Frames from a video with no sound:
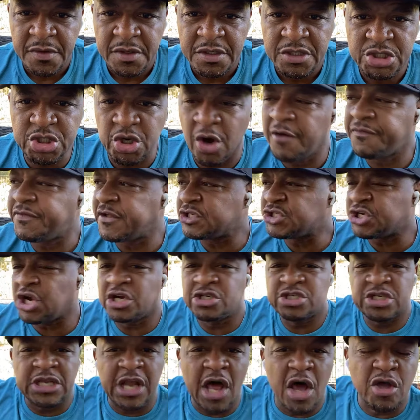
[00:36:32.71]
So if the
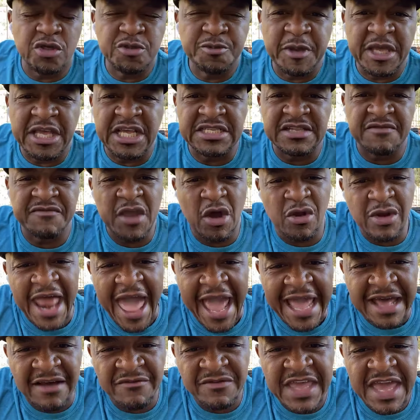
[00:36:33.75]
church closed because of your
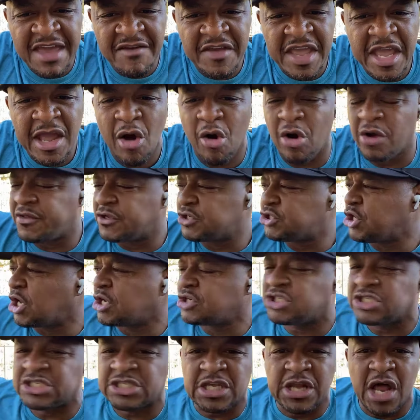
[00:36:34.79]
lack of giving or the
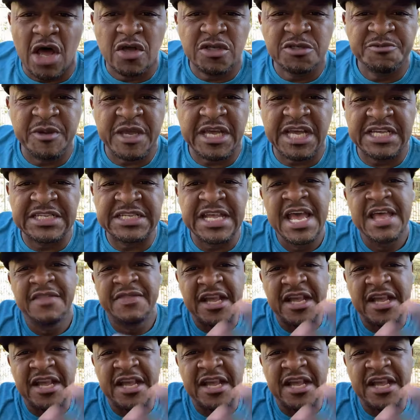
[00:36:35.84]
church is closed because